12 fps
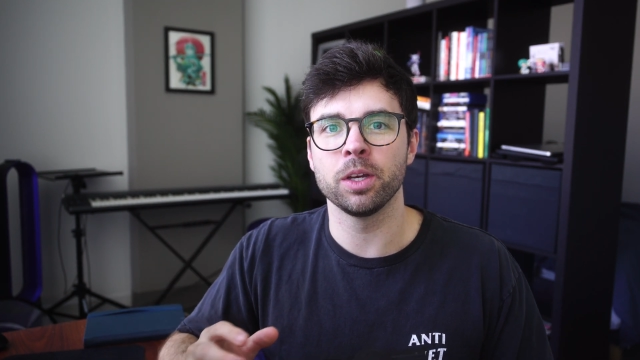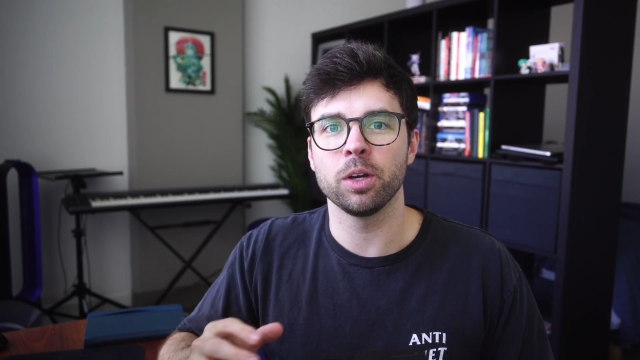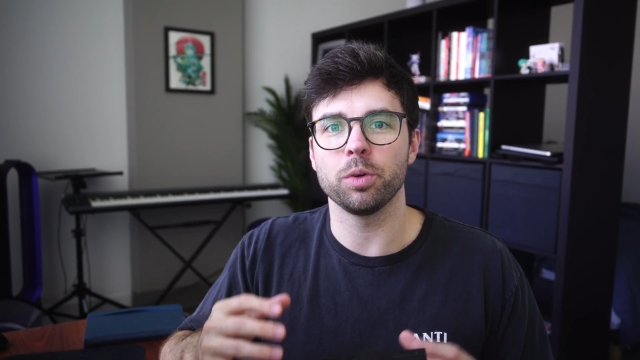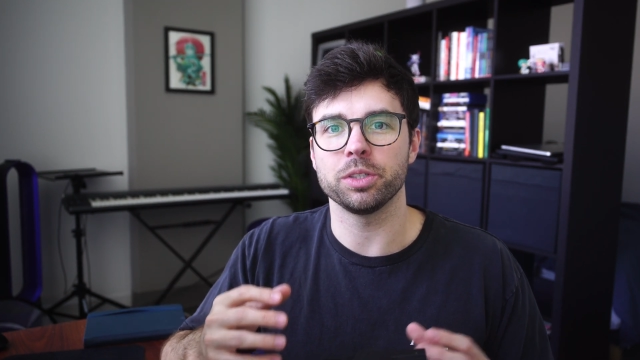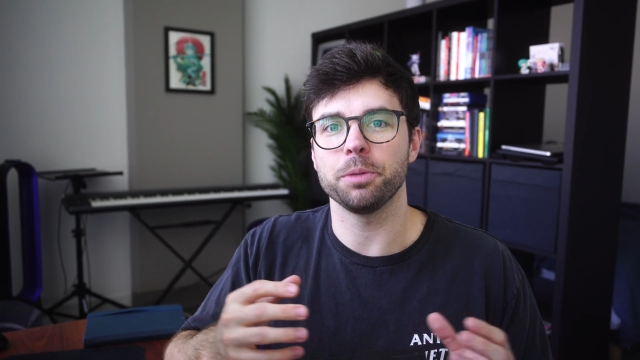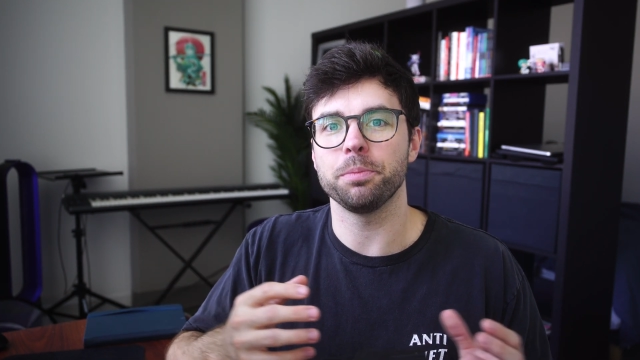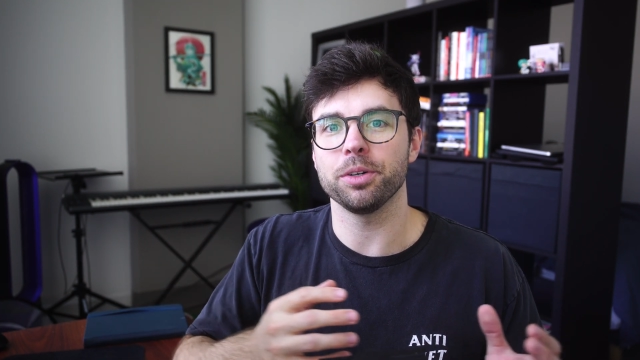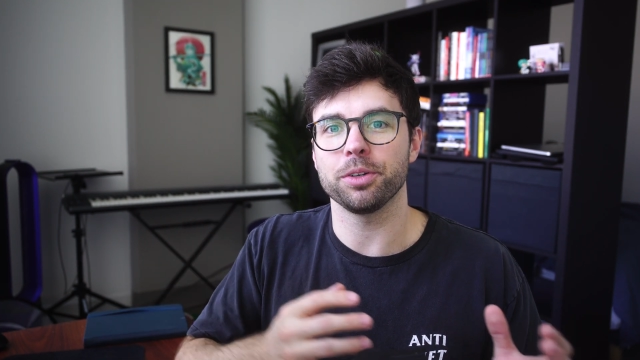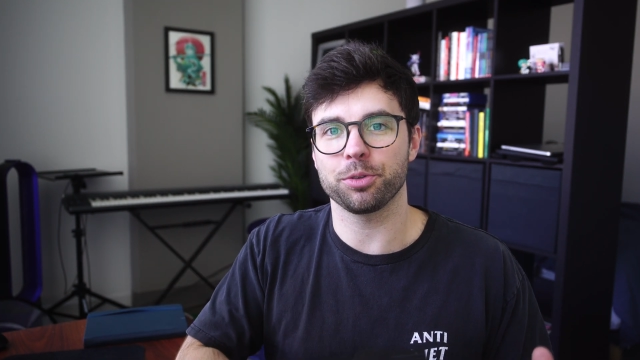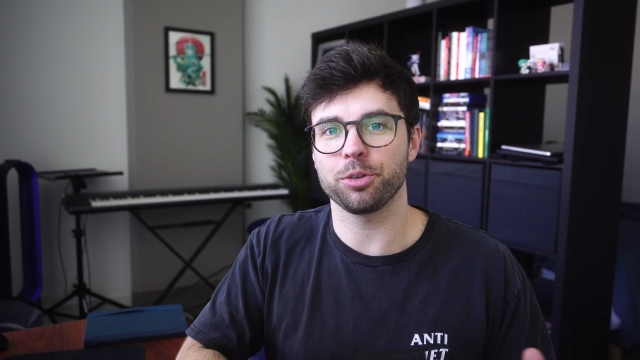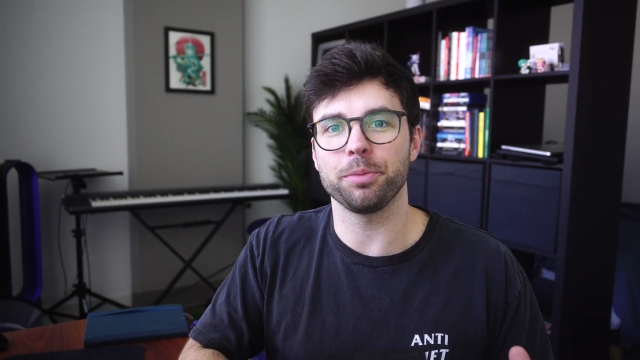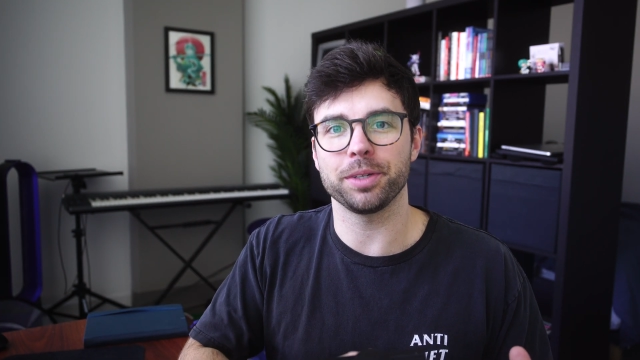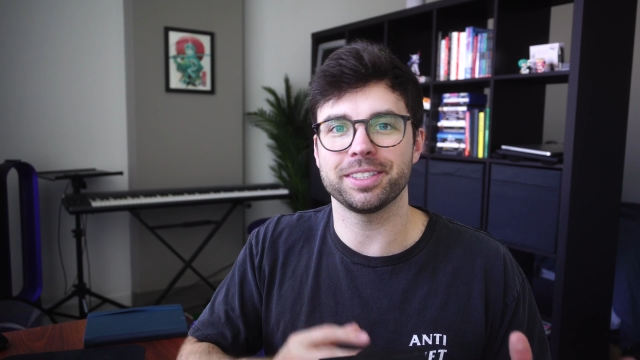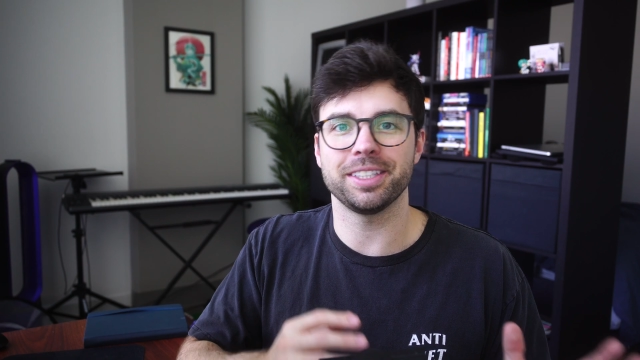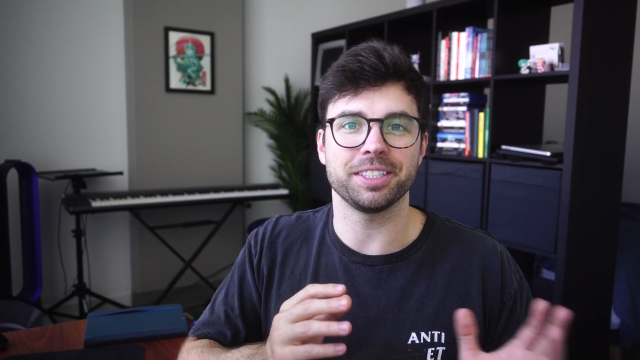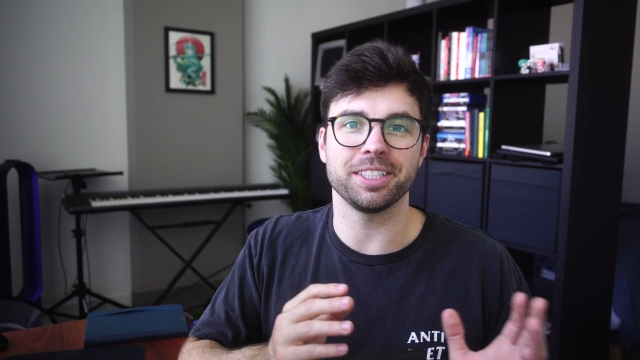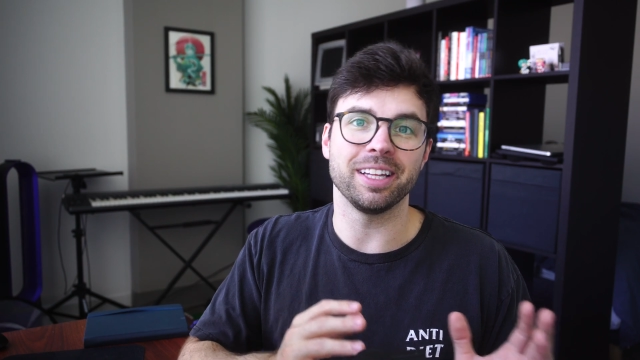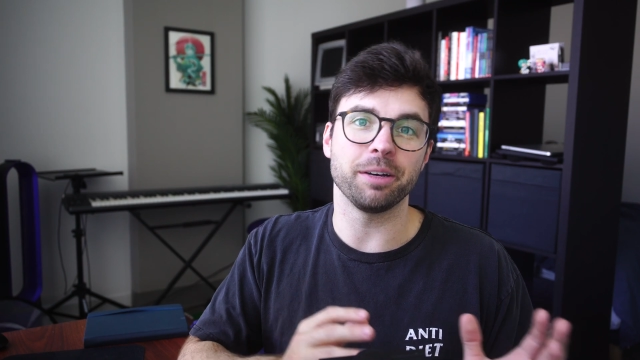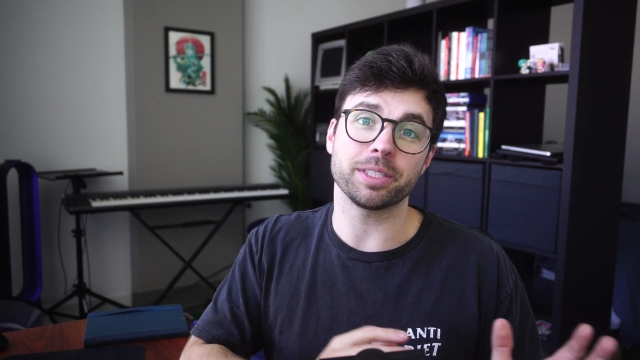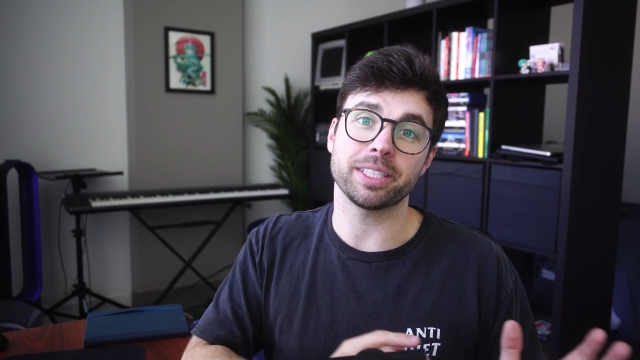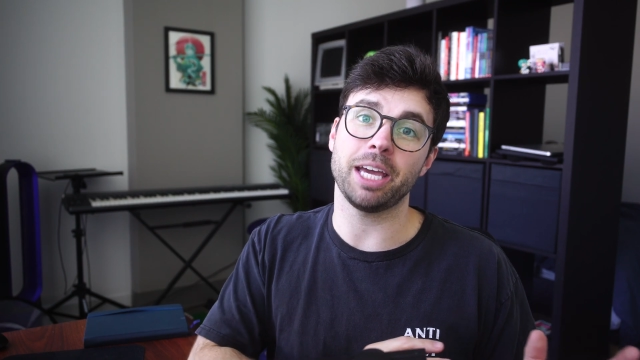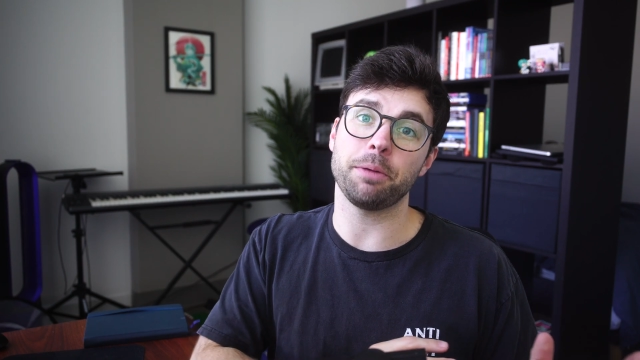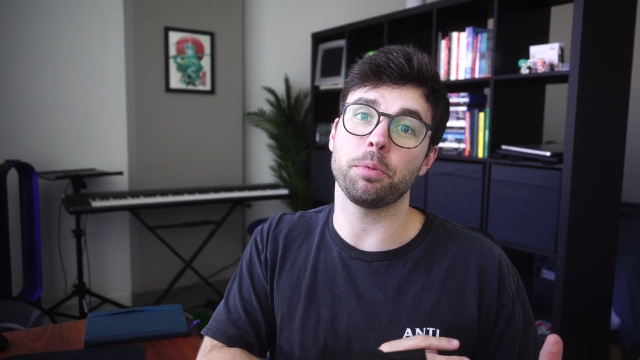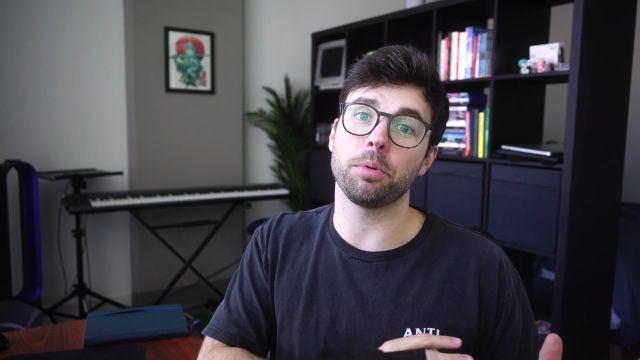was to build a Chrome extension that was
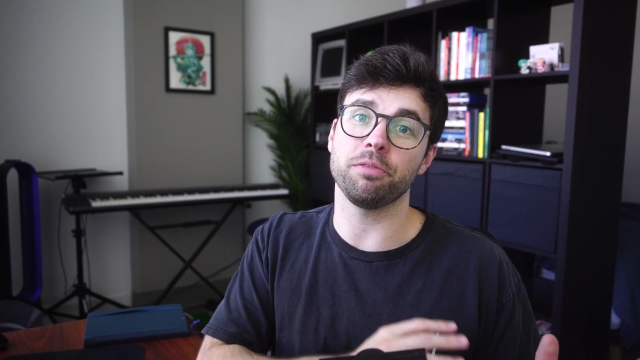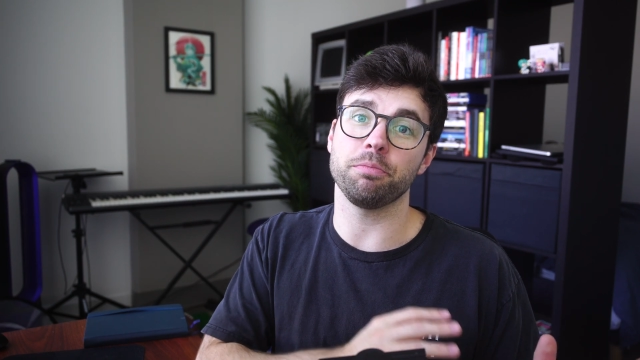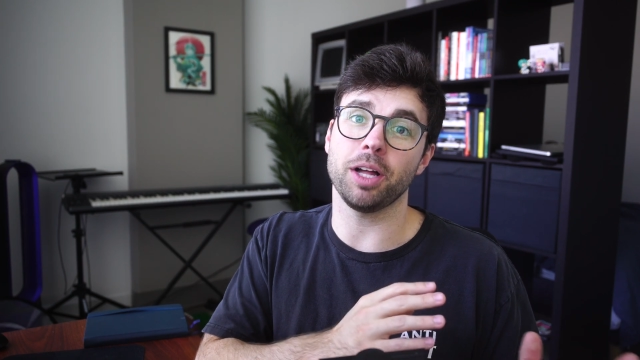capable of